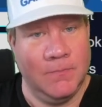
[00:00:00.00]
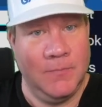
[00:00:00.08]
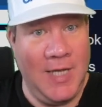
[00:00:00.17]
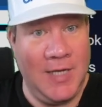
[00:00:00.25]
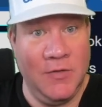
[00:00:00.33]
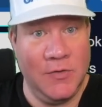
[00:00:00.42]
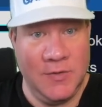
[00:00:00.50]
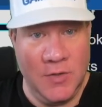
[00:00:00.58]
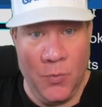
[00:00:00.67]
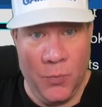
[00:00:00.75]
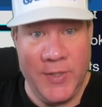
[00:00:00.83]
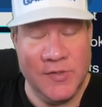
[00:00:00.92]
That is
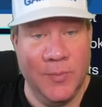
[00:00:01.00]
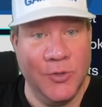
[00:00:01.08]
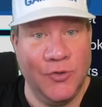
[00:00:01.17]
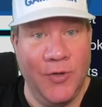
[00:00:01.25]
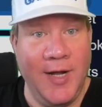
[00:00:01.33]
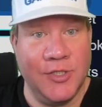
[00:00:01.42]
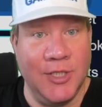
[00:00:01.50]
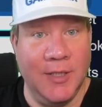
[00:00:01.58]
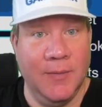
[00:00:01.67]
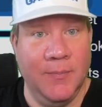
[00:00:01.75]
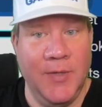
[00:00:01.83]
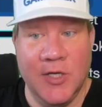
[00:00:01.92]
a reasonable
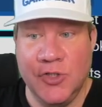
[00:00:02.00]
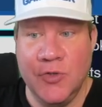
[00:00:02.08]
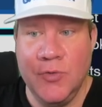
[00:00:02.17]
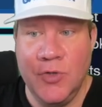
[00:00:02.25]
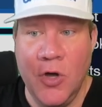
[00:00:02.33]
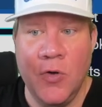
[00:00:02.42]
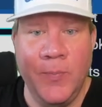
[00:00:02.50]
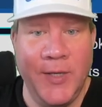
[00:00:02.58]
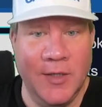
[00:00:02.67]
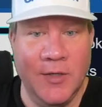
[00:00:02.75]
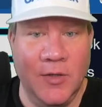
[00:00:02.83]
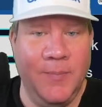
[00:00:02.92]
strategy because you know
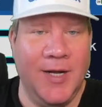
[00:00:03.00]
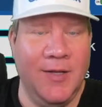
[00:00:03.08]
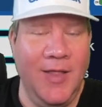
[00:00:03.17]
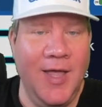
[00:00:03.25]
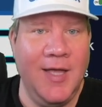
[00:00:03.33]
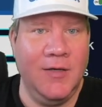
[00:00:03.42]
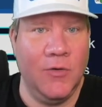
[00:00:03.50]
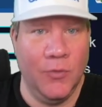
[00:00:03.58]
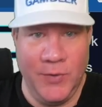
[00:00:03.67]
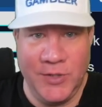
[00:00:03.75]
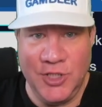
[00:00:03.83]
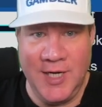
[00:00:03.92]
Pinnacle and Bet Online
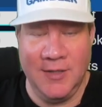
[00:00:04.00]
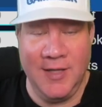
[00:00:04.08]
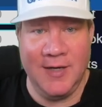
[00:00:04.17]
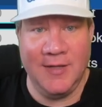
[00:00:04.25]
originate a lot of